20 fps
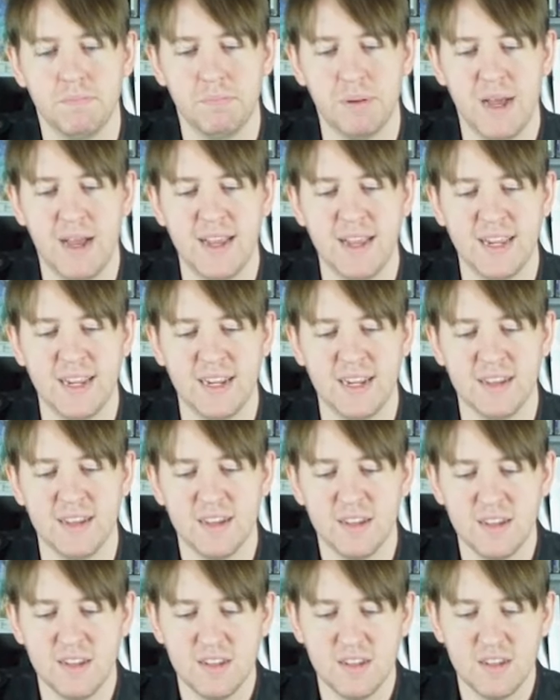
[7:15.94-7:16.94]
buying
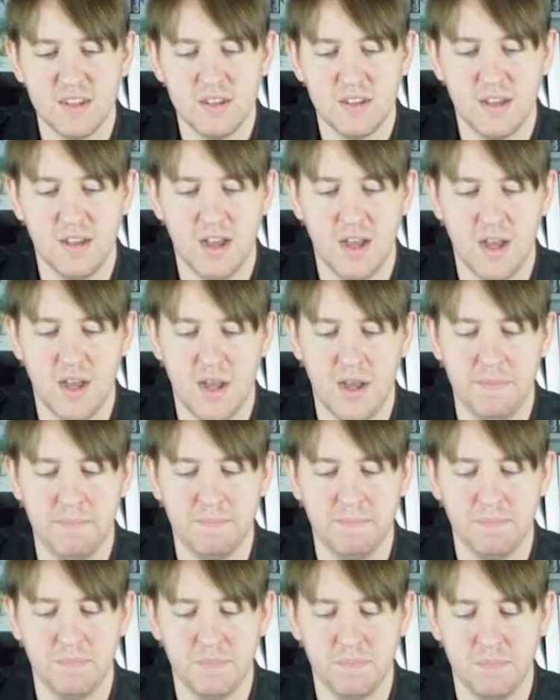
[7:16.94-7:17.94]

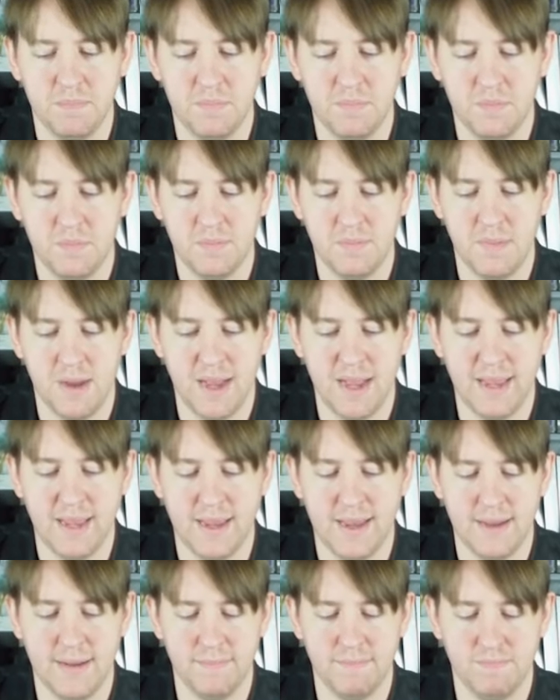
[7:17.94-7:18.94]

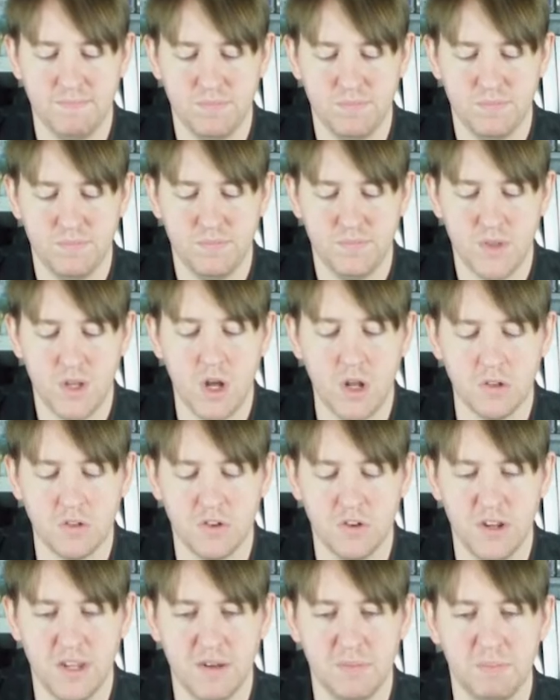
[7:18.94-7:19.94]
my
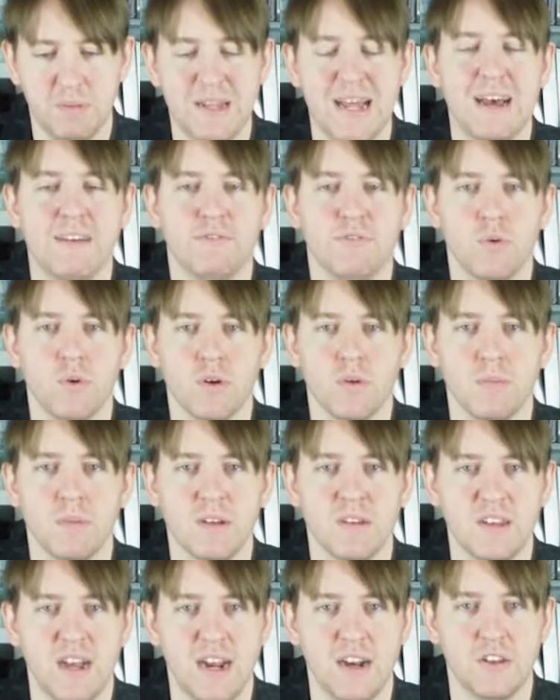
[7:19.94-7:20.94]
alternate platform
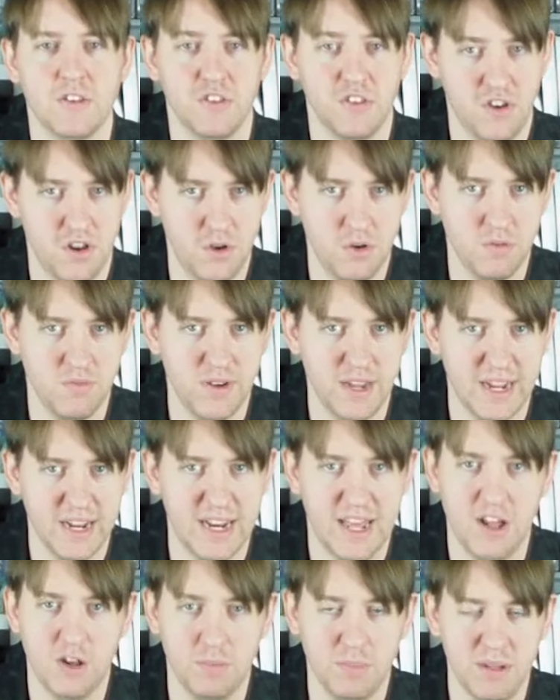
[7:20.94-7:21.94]
titles new if I
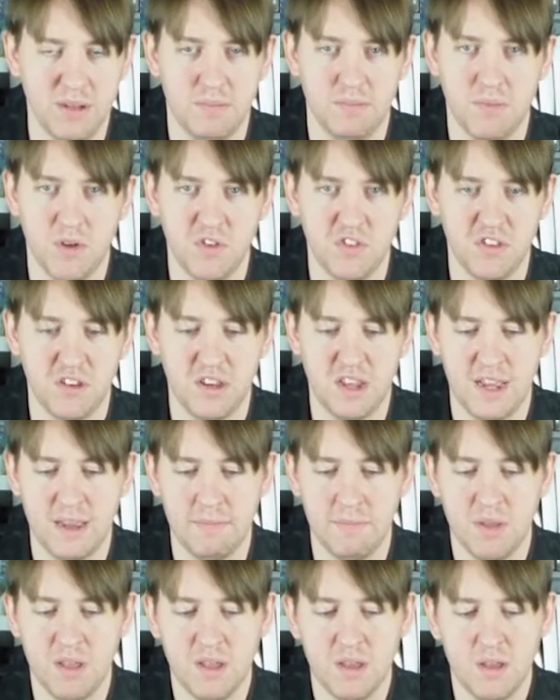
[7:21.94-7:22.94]
can help it most of the
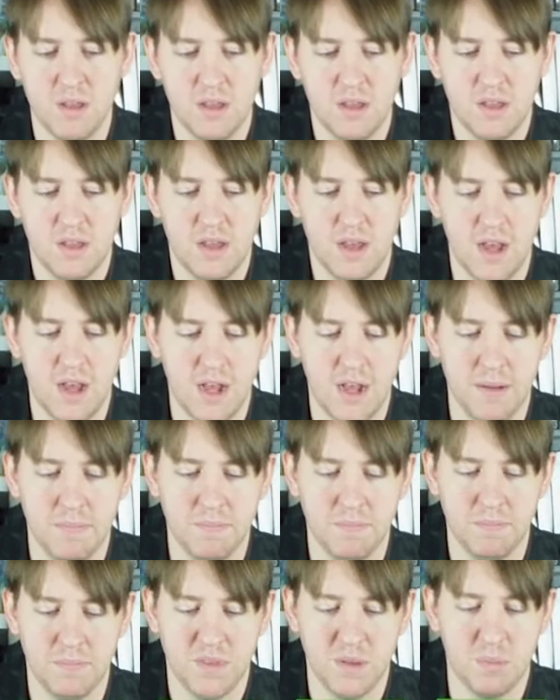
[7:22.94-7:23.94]
time.
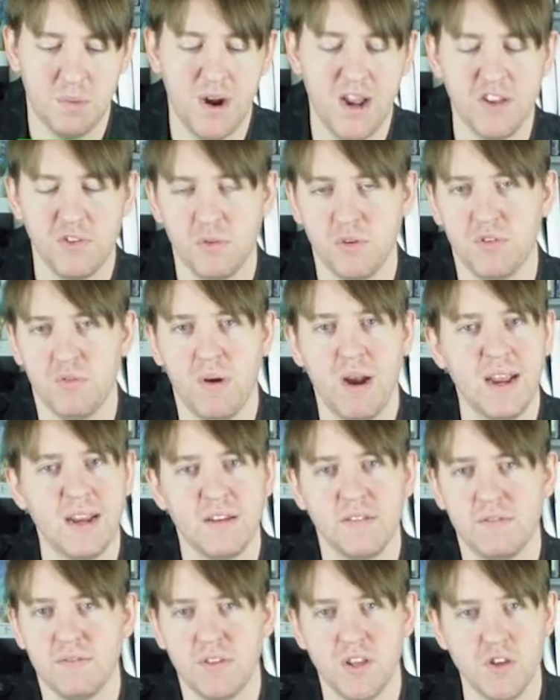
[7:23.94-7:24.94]
The price was
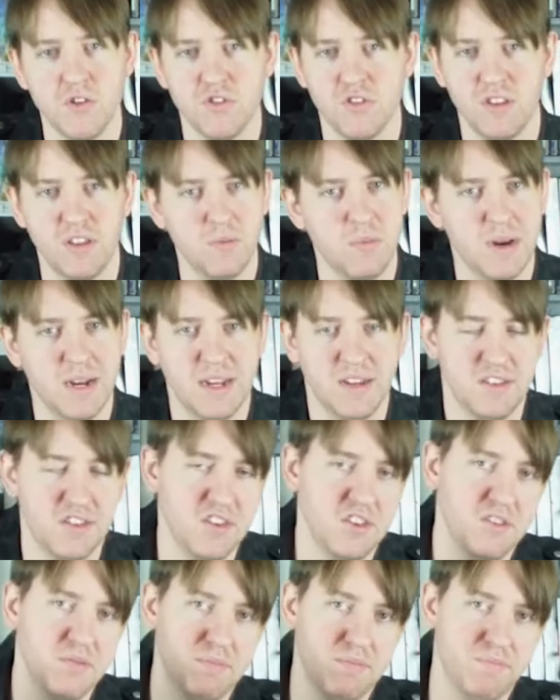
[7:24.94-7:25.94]
right usually when
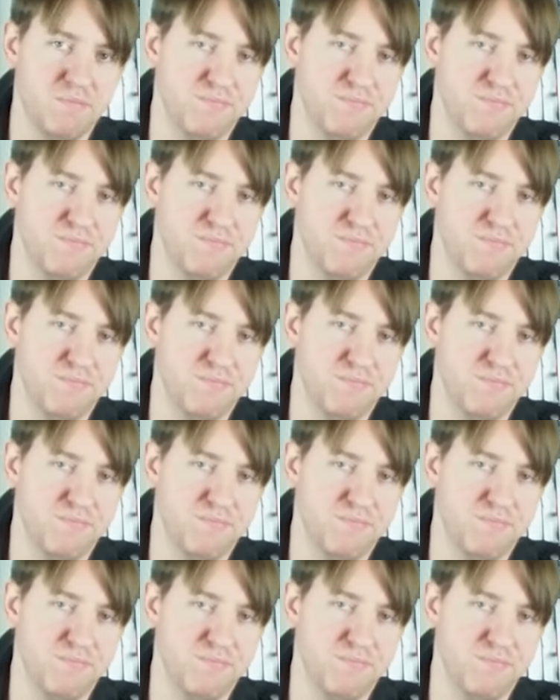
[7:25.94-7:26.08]
it's